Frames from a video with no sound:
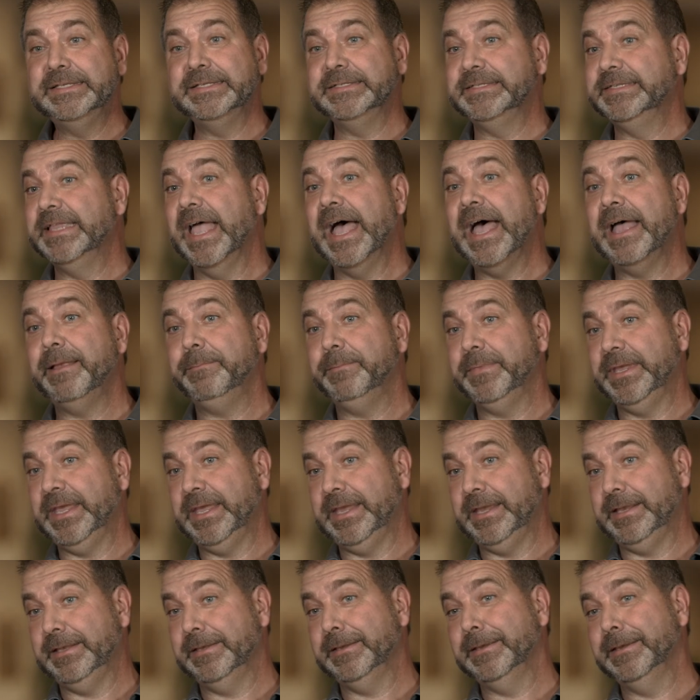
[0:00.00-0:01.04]
does not
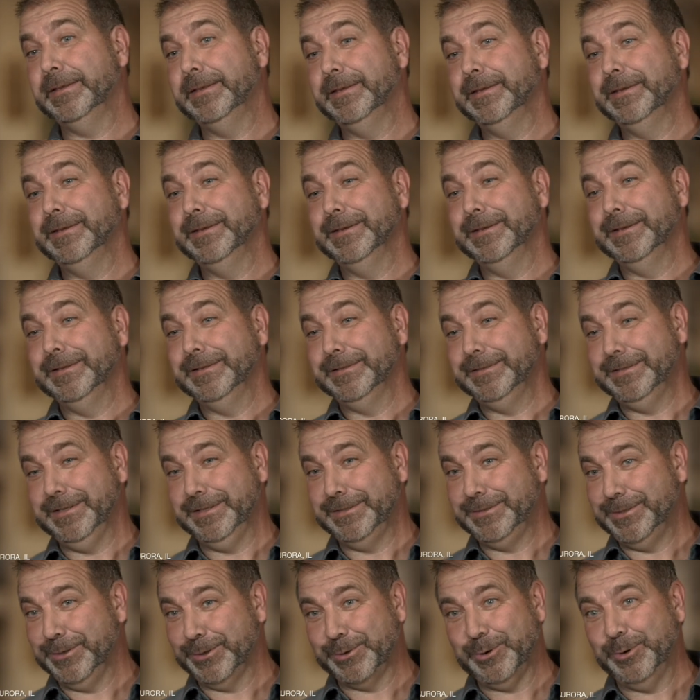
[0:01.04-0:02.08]
mean
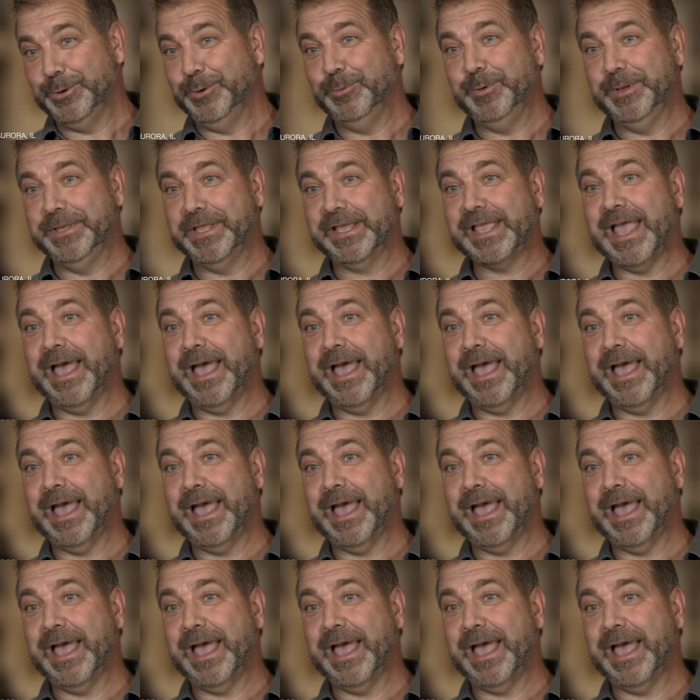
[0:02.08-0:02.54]
that they're going to win the